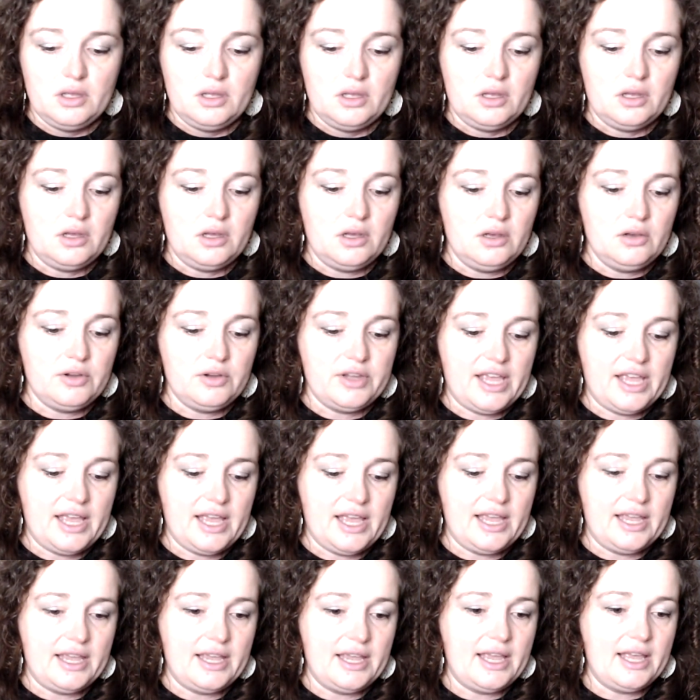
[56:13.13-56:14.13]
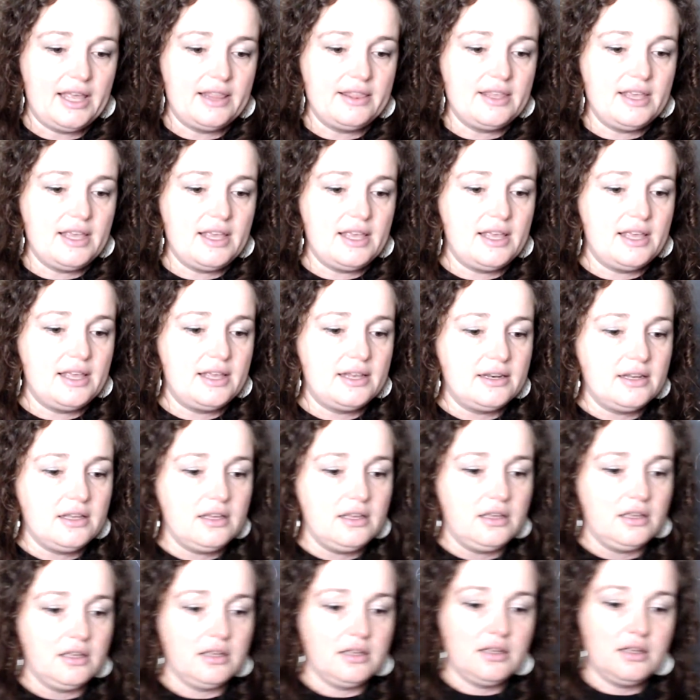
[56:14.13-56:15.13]
Okay, and then
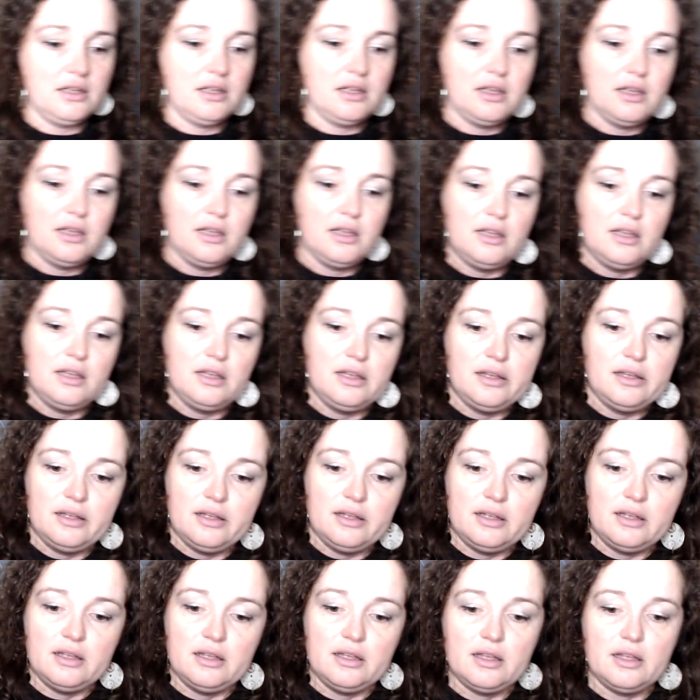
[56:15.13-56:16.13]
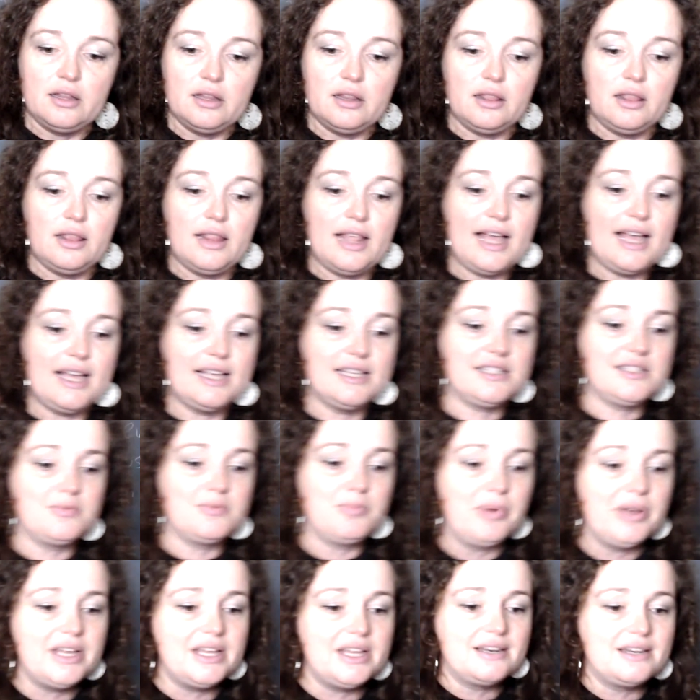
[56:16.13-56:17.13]
last
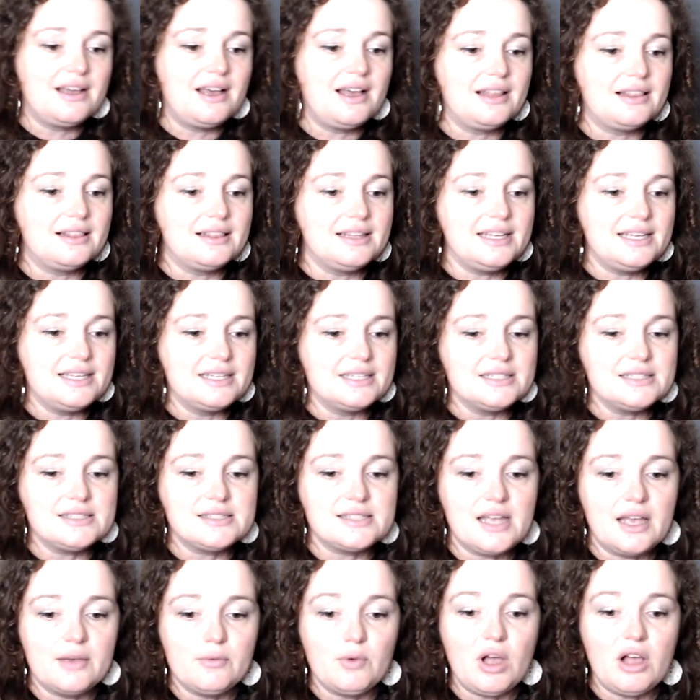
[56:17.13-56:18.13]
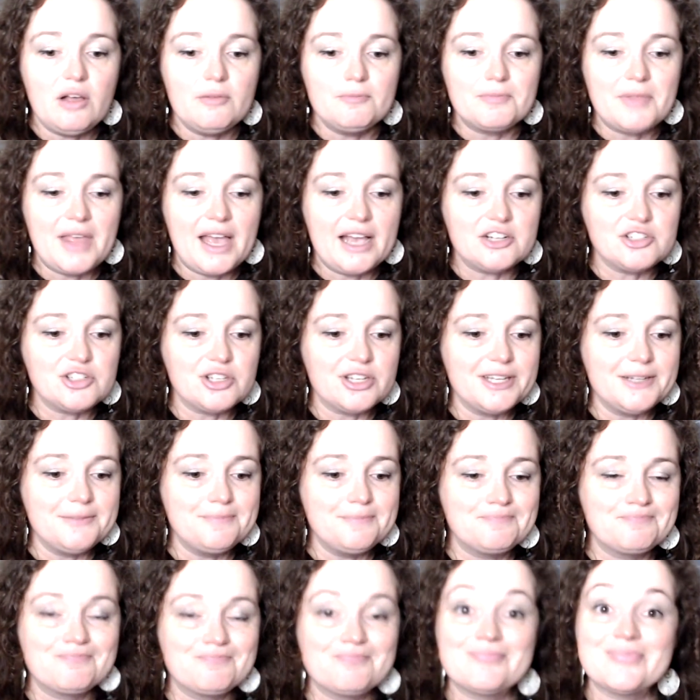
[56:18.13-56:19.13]
but not least, well, actually,
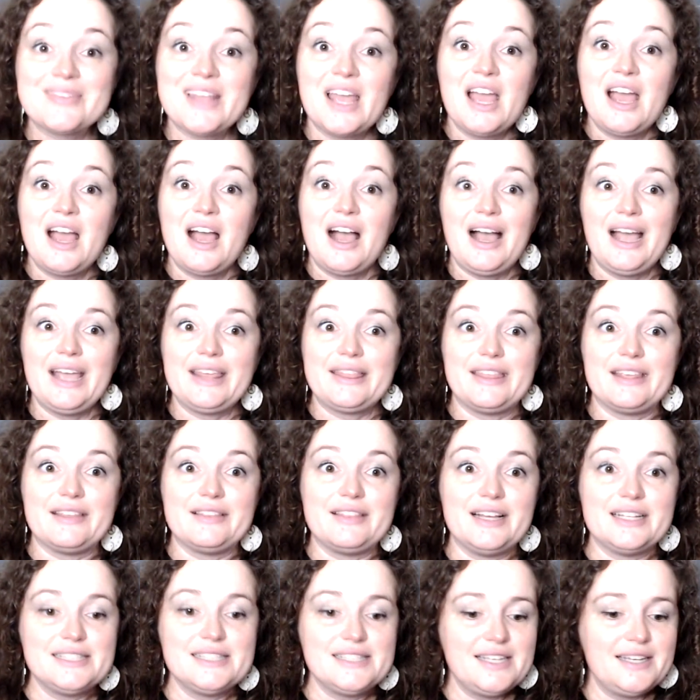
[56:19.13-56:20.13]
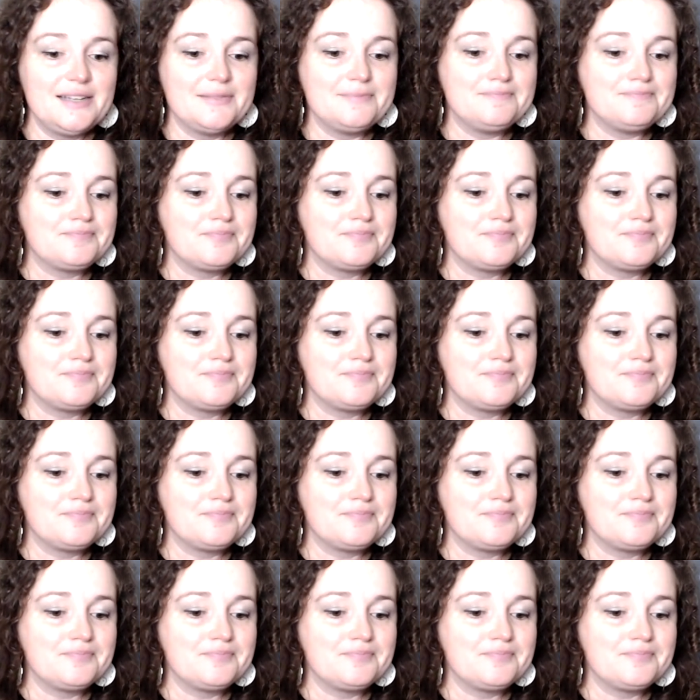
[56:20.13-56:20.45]
I think that's it.